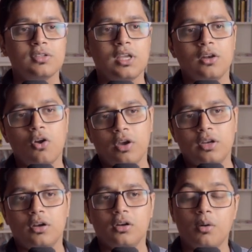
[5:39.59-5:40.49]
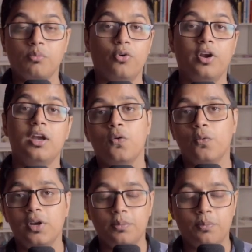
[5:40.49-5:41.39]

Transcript: saying login component will